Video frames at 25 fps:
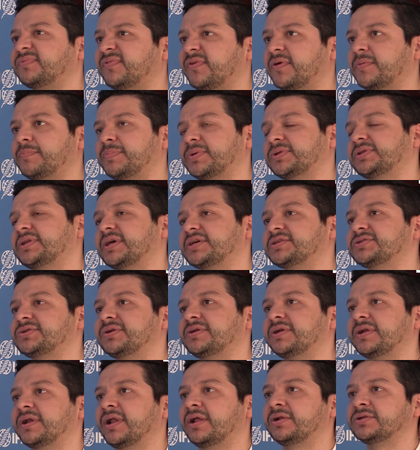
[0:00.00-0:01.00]
for
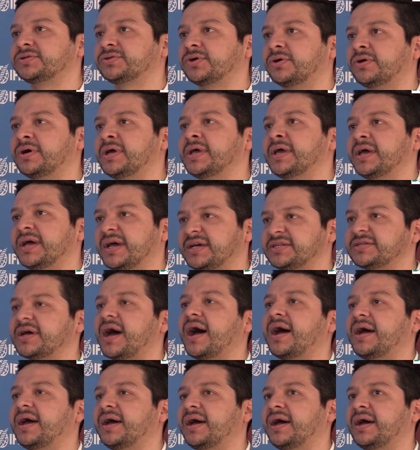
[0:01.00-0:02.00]
protection and also
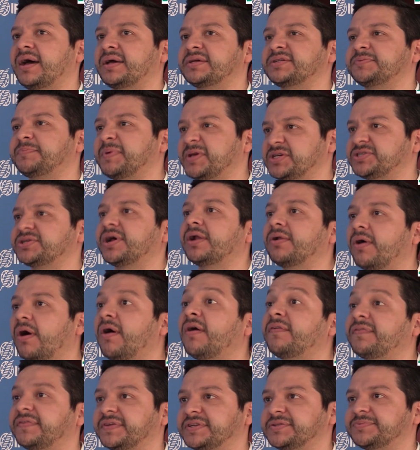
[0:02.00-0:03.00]
a special
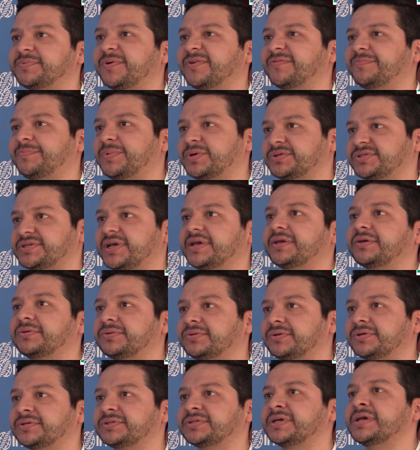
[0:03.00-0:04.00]
office for
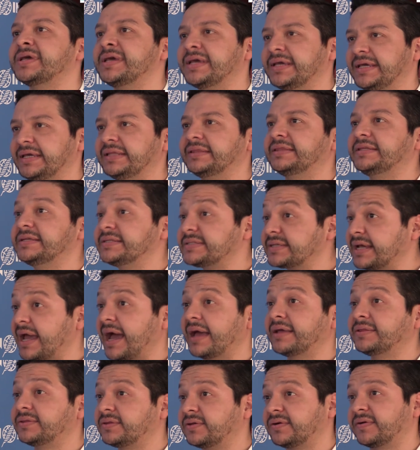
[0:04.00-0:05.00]
prosecutors in this
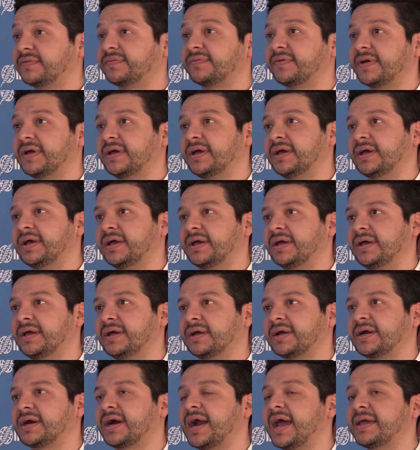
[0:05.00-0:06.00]
kind of
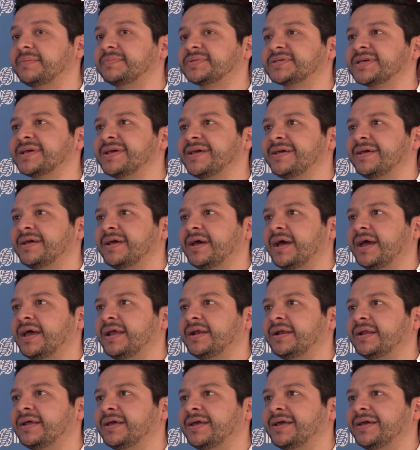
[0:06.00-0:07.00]
crimes.
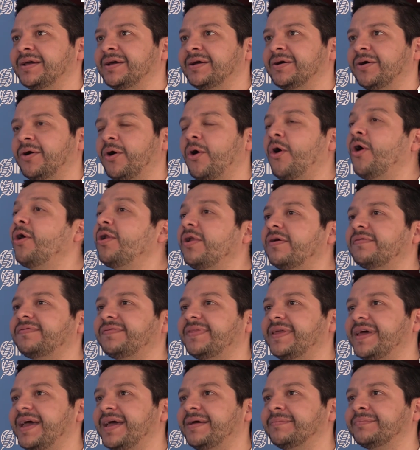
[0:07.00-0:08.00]
And all
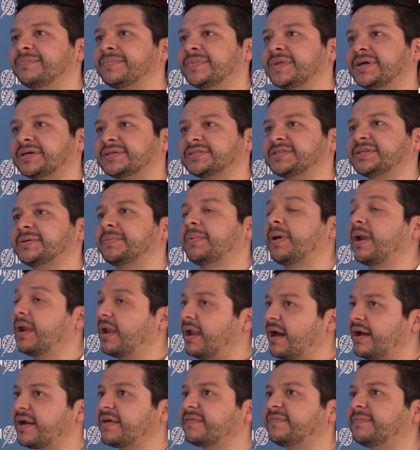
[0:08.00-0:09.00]
of them receive a
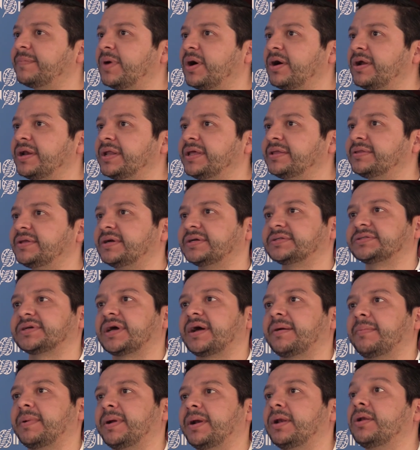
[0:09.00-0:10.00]
lot of money, they
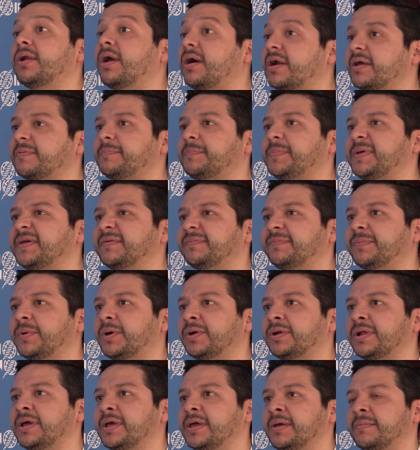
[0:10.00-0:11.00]
have a lot of
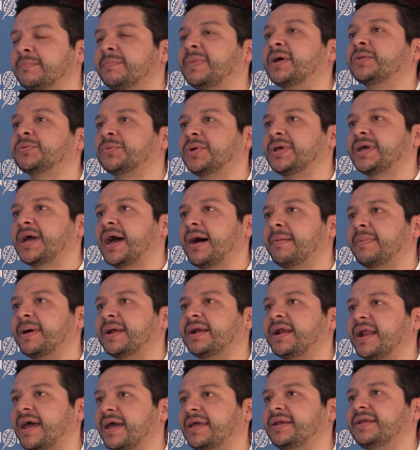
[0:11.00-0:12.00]
people, but we have a
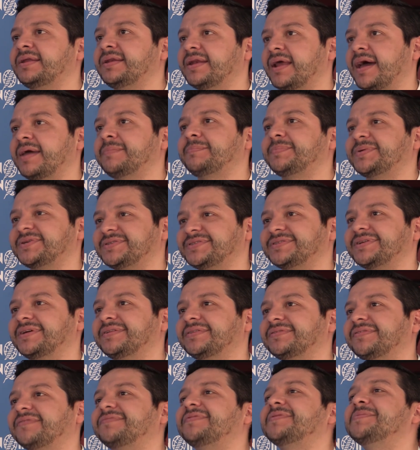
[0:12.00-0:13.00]

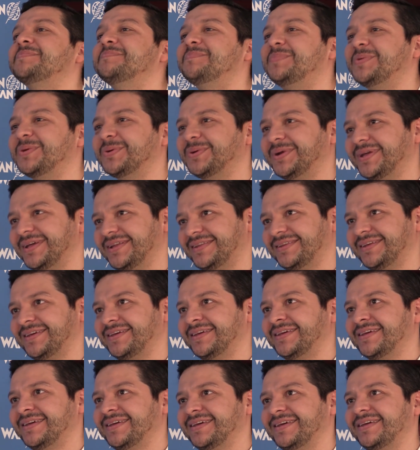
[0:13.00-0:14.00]
99% of
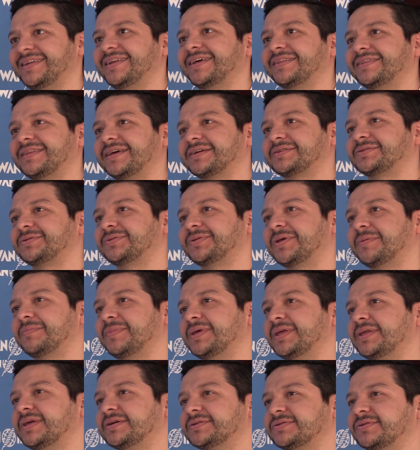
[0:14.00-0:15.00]
impunity in attacks to the
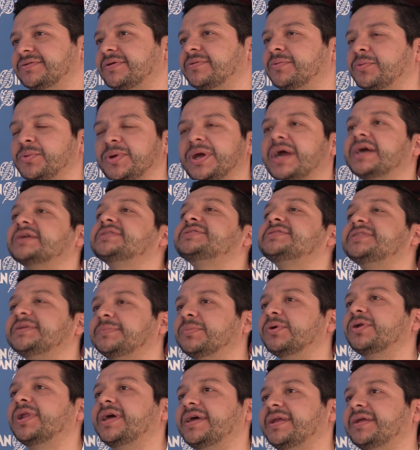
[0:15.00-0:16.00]
media. So we are
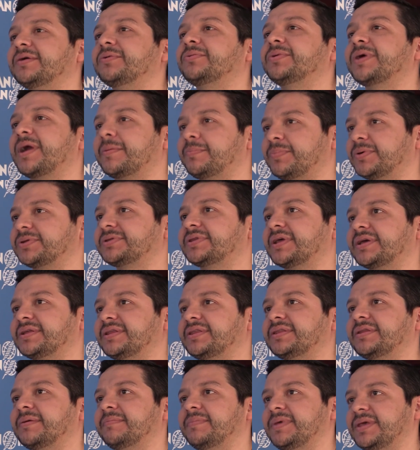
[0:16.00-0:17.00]
simulating, we are
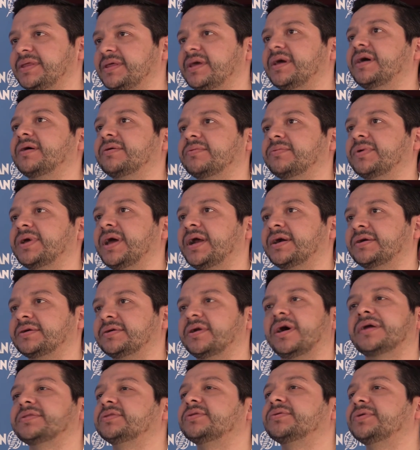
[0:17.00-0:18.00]
protecting the media, and we are
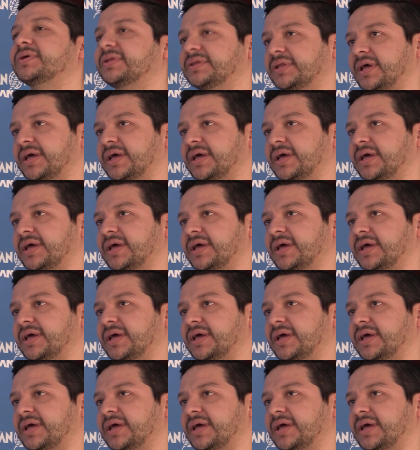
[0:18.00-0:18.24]
not doing